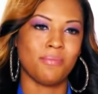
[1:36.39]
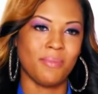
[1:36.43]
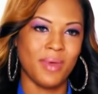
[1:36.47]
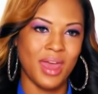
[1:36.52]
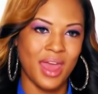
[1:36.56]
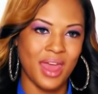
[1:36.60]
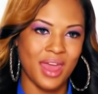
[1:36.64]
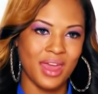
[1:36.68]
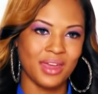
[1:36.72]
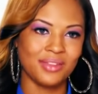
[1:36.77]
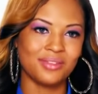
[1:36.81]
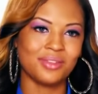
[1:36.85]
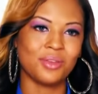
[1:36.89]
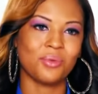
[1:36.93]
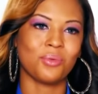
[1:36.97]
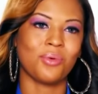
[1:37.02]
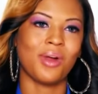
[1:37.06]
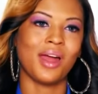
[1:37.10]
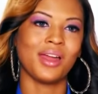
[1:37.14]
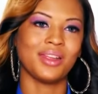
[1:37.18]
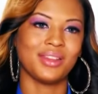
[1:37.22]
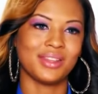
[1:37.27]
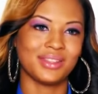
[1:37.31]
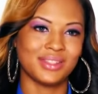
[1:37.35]
made the
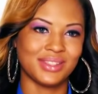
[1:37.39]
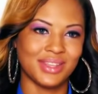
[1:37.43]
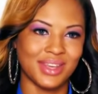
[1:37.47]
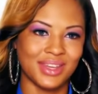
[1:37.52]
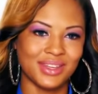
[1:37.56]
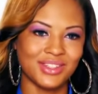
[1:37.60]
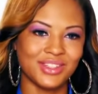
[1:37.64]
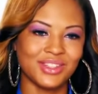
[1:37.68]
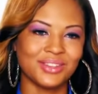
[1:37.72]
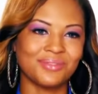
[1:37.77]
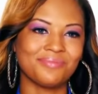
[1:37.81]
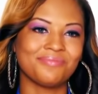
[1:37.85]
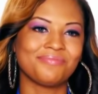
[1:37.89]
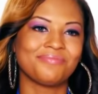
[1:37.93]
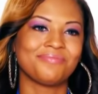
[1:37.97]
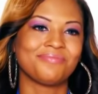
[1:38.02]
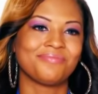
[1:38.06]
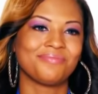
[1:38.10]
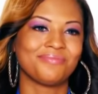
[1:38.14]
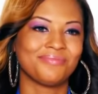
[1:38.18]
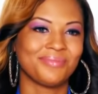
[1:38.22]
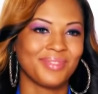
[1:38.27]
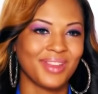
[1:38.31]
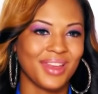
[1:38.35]
right decision
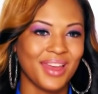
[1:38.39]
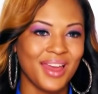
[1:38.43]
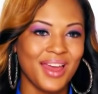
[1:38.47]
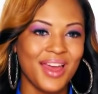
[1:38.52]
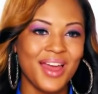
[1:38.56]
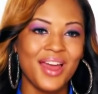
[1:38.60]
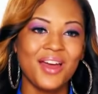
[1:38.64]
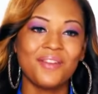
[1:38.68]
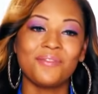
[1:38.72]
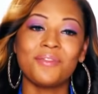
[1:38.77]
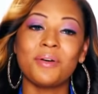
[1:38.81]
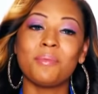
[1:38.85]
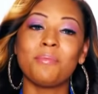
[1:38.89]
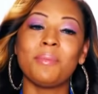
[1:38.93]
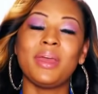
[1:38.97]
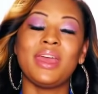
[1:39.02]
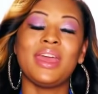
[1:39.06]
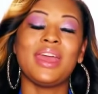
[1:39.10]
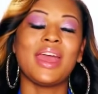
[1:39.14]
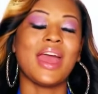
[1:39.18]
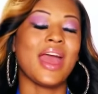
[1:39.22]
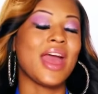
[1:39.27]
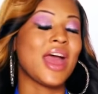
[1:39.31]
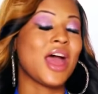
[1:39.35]
for
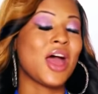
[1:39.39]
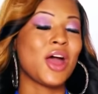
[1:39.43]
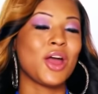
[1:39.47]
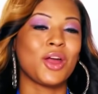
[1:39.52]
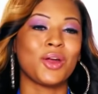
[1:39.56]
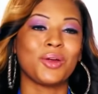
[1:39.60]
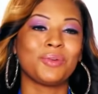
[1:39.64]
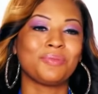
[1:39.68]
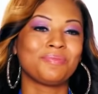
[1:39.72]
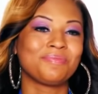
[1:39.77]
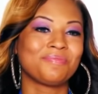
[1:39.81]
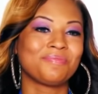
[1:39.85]
me and her.